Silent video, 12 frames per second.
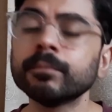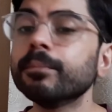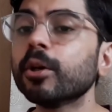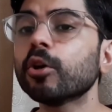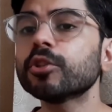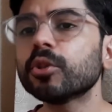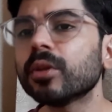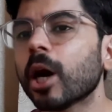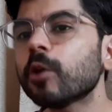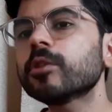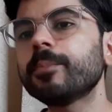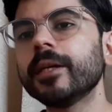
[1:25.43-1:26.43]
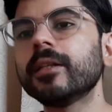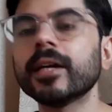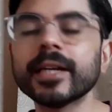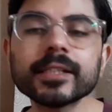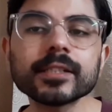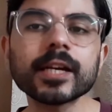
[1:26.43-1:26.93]
Because you now speak
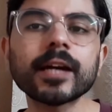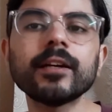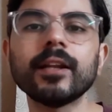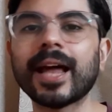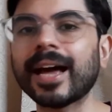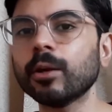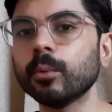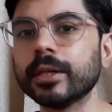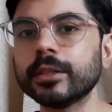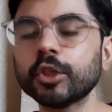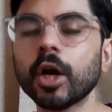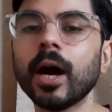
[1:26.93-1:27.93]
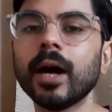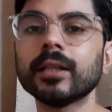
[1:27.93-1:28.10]
the insider language,